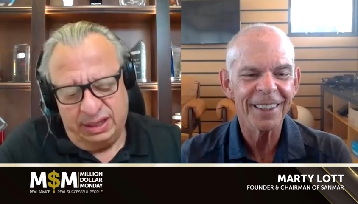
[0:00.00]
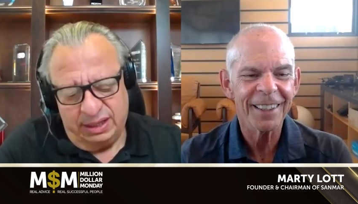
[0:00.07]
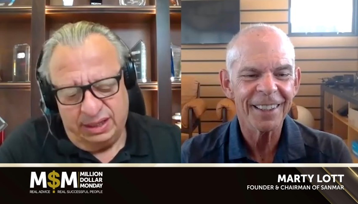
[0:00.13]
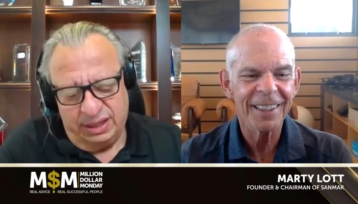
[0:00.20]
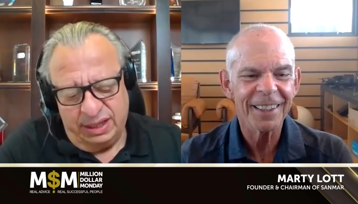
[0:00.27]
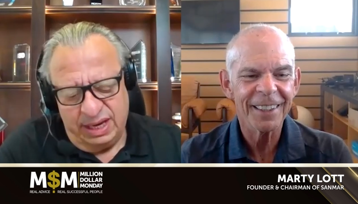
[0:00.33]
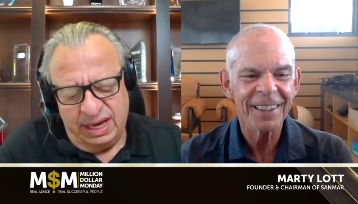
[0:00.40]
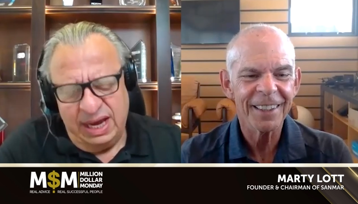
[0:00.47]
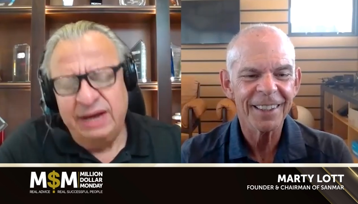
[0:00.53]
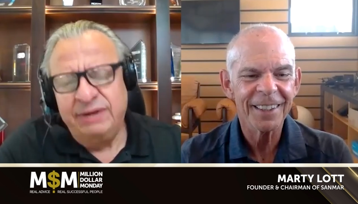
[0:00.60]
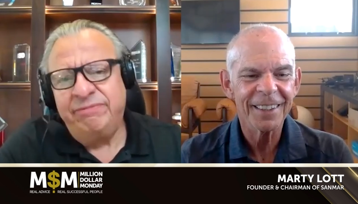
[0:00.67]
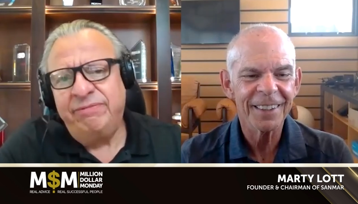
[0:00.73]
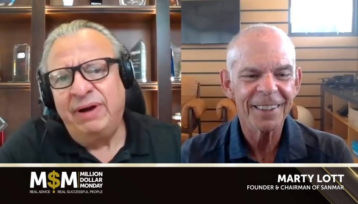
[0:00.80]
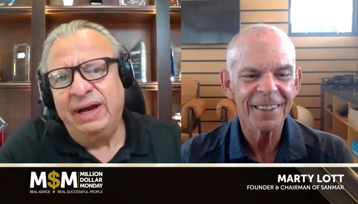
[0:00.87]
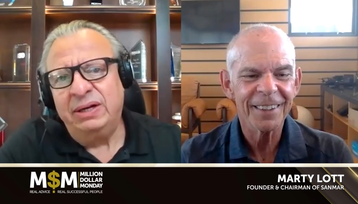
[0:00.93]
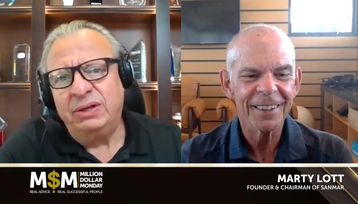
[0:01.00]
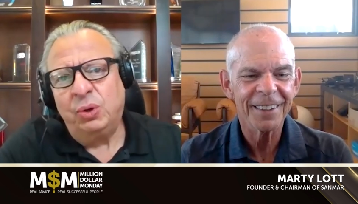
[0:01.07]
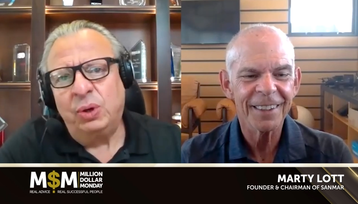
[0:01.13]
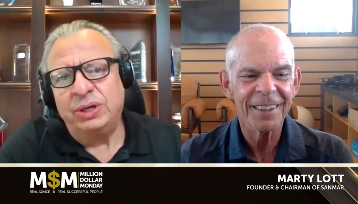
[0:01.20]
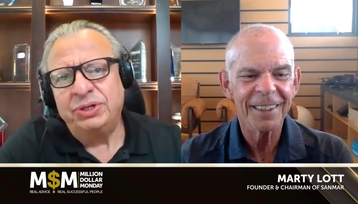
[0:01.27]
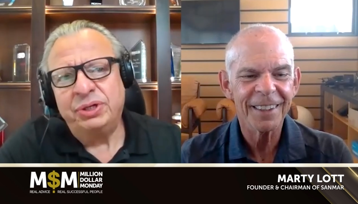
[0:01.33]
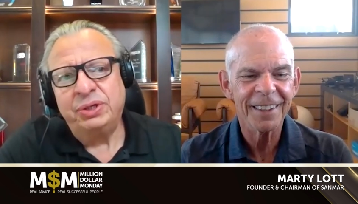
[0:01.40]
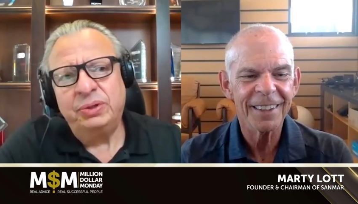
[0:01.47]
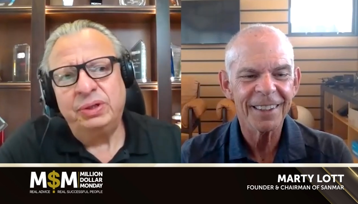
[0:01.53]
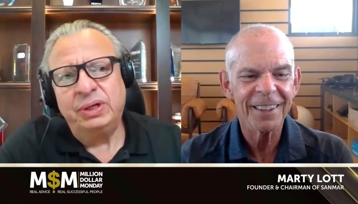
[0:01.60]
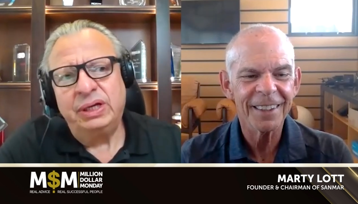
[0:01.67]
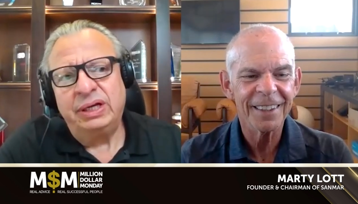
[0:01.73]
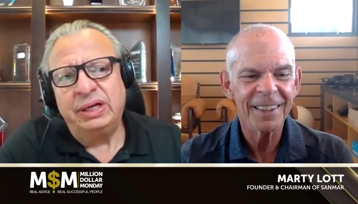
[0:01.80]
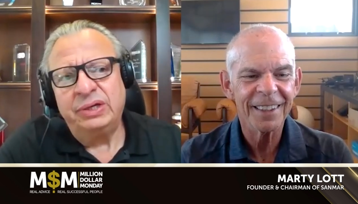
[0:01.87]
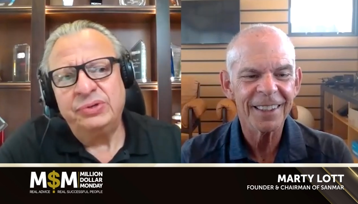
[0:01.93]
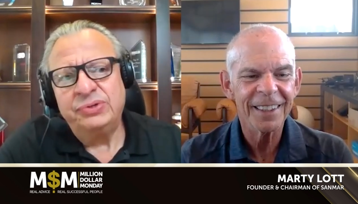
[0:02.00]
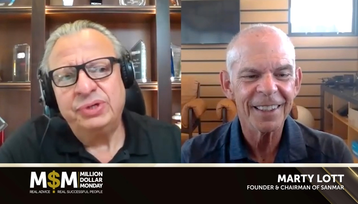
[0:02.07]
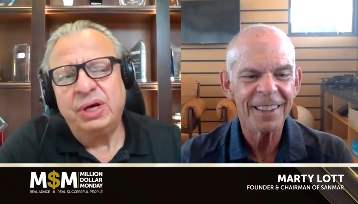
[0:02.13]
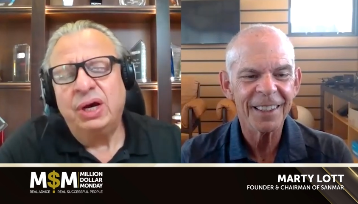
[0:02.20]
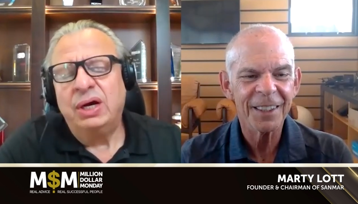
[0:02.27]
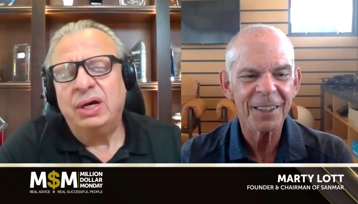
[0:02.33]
Speaker 1: Uh, and final question is